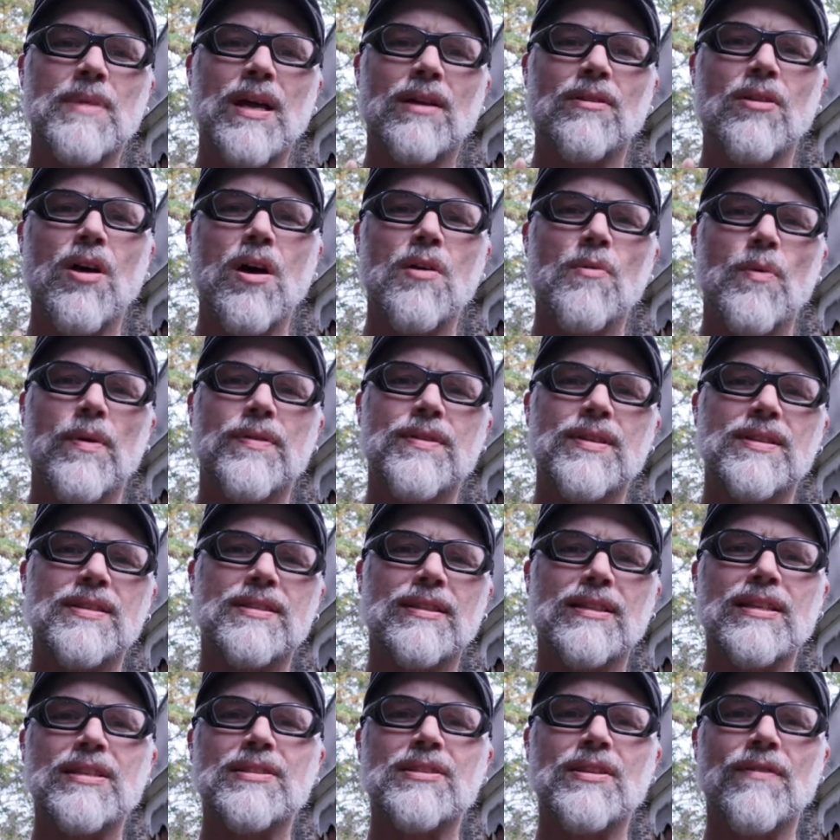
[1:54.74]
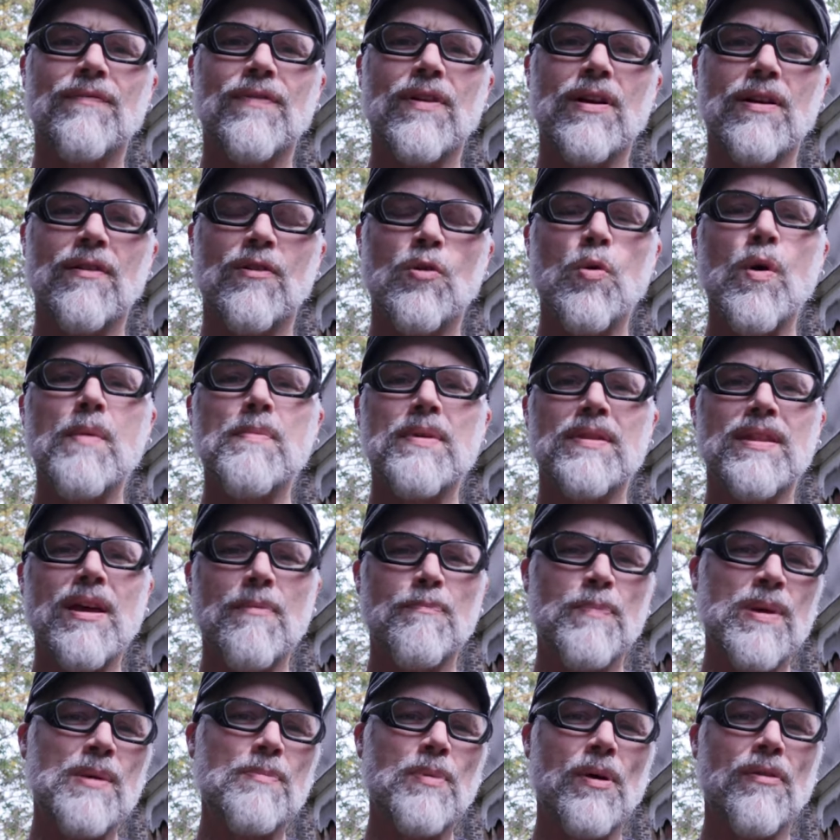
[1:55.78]
I mean, along with this list of equipment
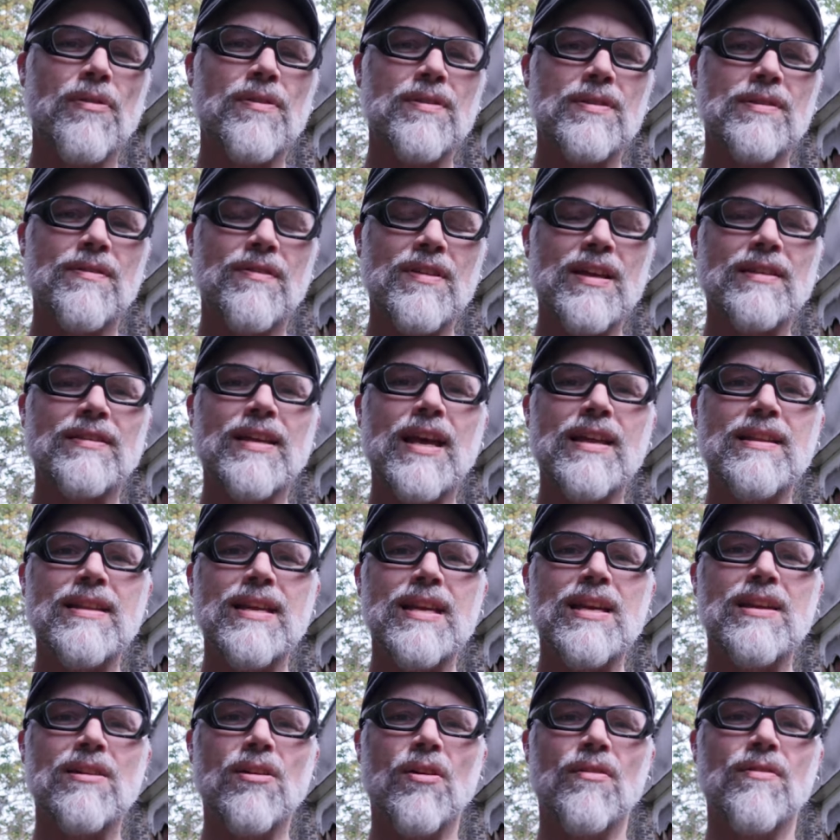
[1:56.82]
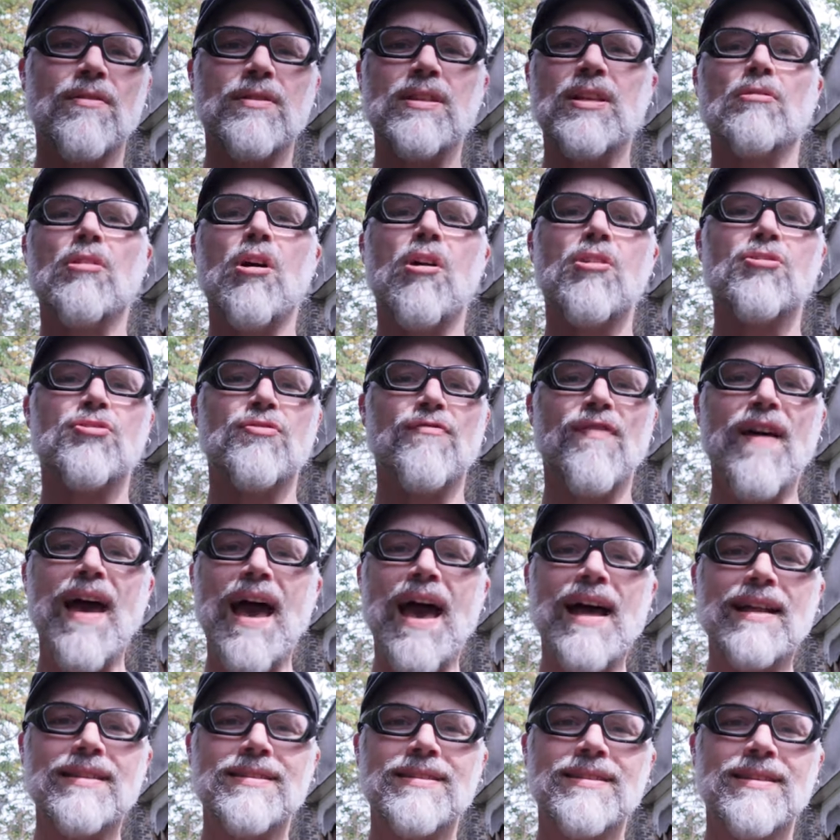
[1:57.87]
that people think they need are large
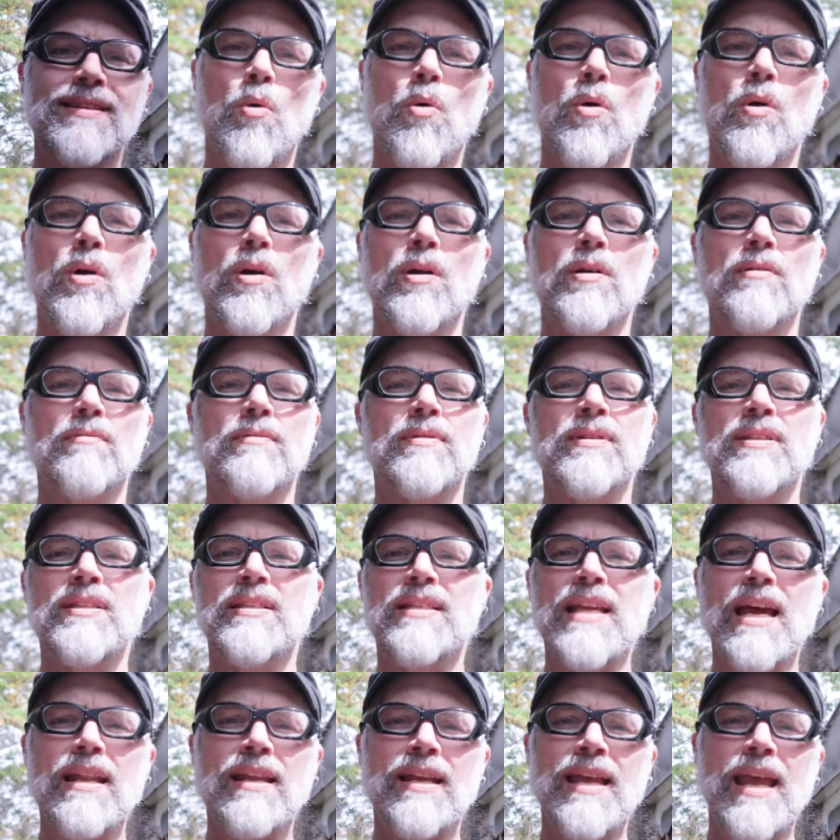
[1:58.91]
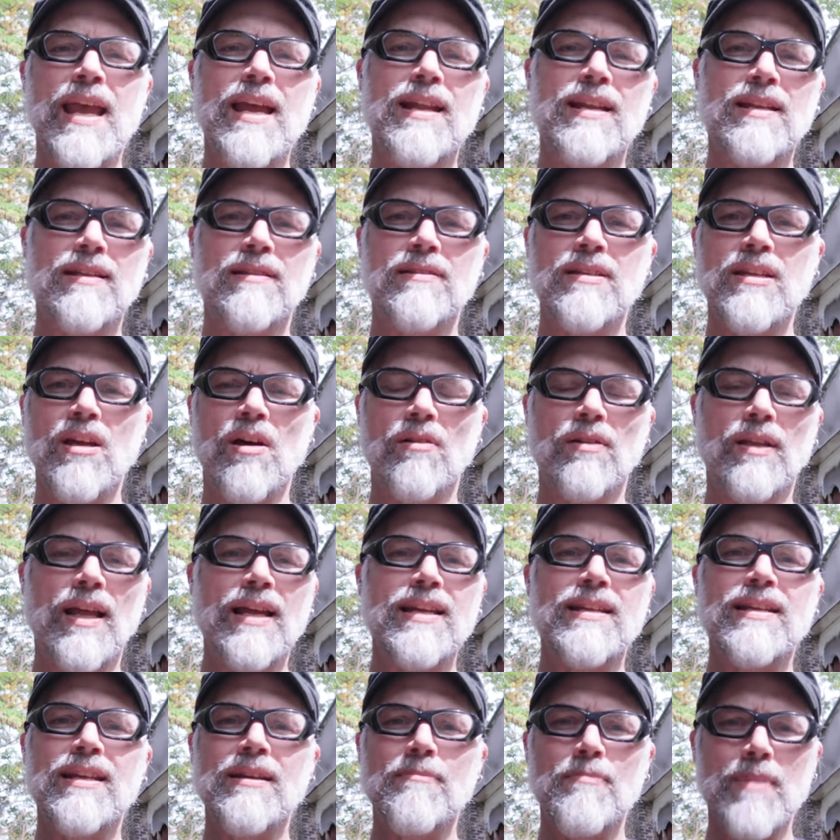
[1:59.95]
vats or these dedicated
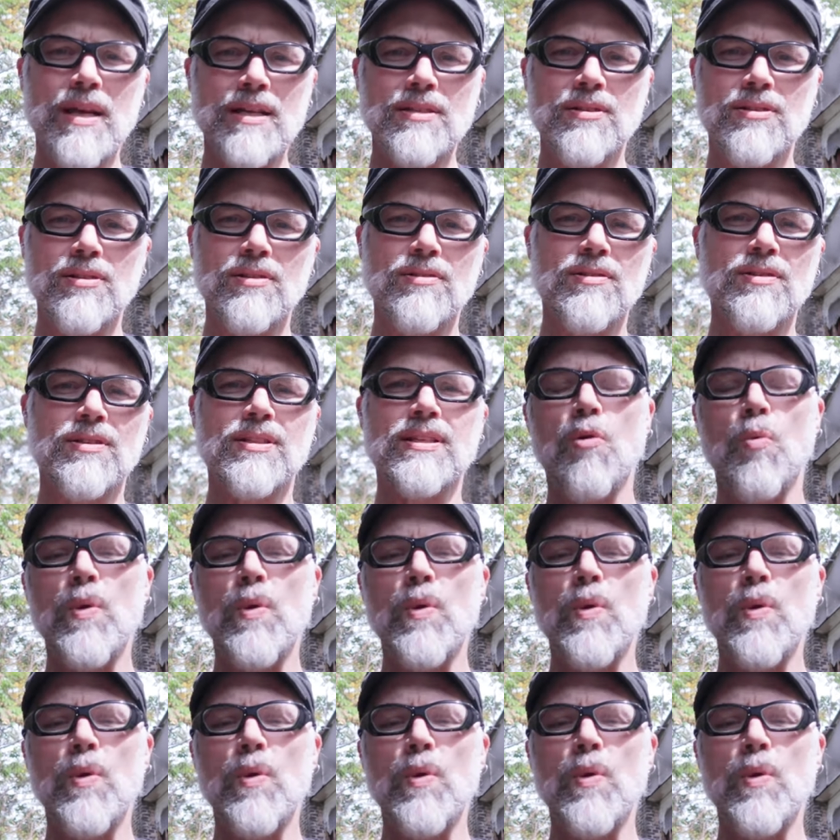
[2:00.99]
lightning mixers.